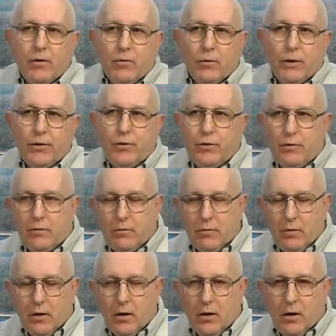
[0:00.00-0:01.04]
which
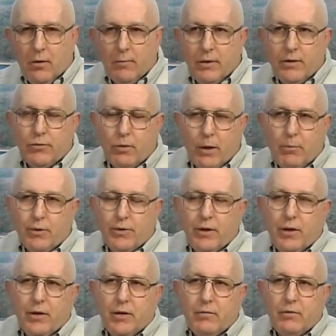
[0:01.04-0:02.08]
is
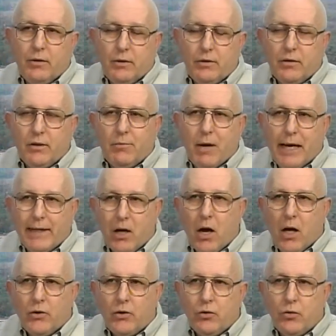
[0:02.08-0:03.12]
represented usually by
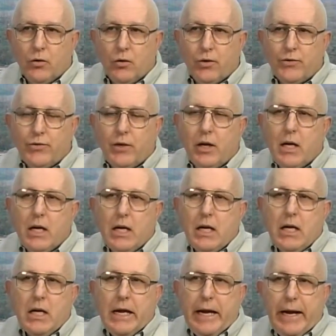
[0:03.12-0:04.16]
contours.
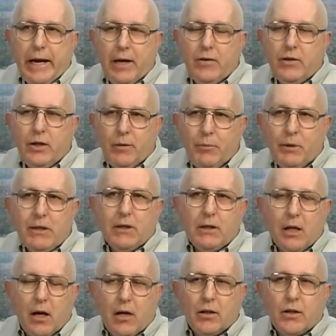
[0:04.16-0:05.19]
And
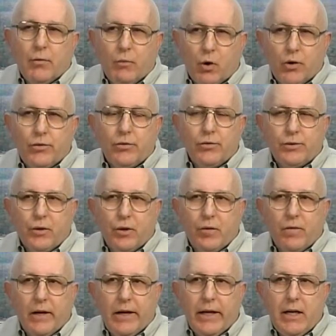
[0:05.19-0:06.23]
typically on a commercial
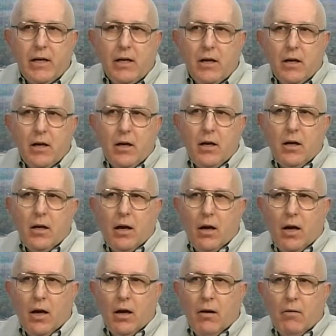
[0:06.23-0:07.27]
survey,
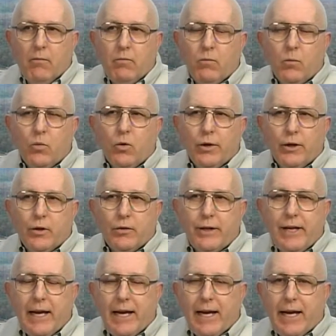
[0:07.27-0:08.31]
we'll
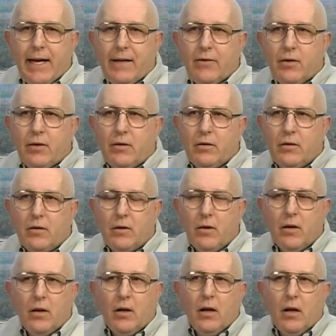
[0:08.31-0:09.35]
get
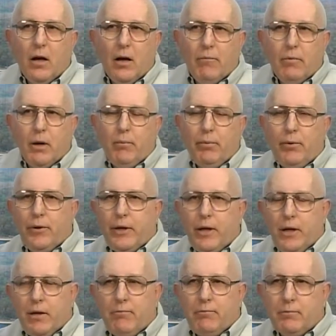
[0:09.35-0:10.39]
a
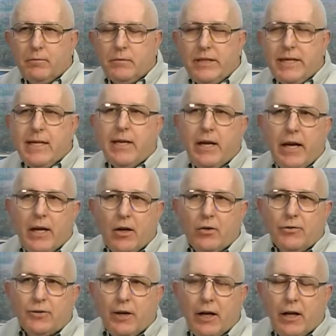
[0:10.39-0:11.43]
pretty
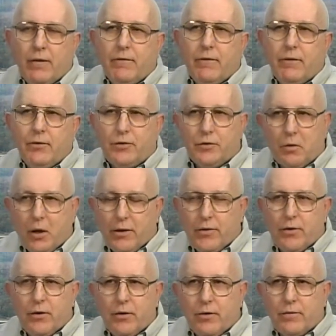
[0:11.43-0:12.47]
detailed set of
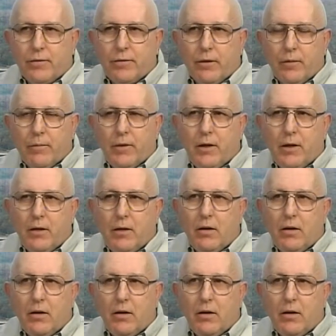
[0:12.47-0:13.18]
instructions from the